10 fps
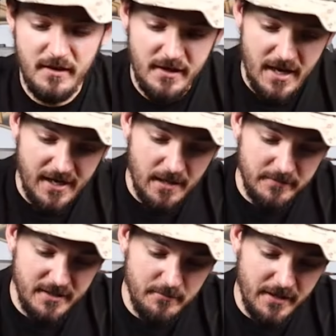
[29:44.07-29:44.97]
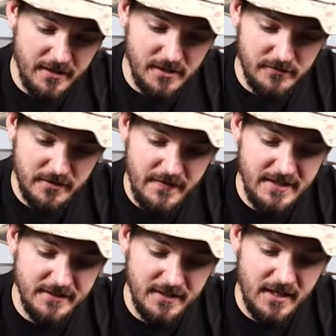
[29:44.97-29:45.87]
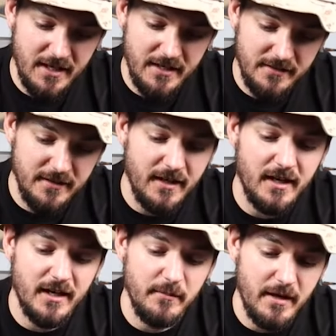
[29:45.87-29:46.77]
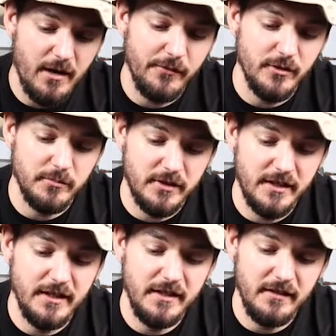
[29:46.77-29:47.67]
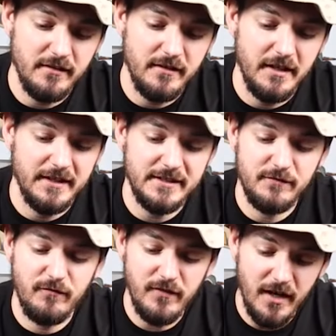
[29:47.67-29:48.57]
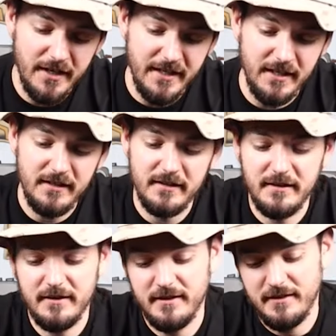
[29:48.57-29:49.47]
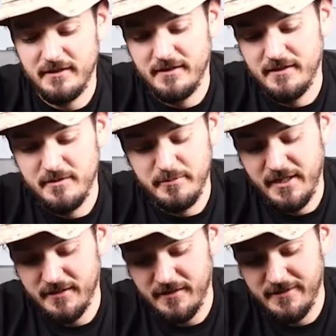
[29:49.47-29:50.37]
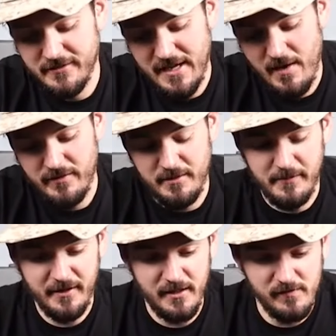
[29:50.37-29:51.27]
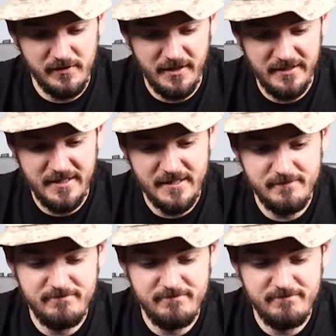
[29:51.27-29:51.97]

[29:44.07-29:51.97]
I kept it in my cover the entire time I was a Marine. And it's funny because I still have it in my cover right now.